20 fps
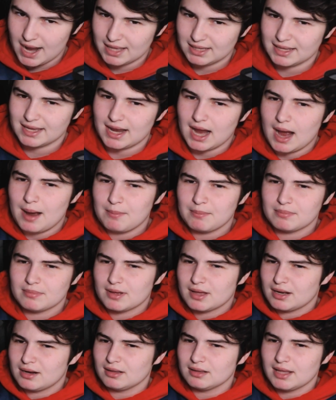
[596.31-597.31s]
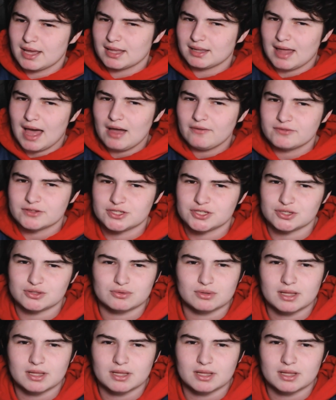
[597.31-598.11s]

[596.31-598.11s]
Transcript: like, I'm gonna like laugh at you.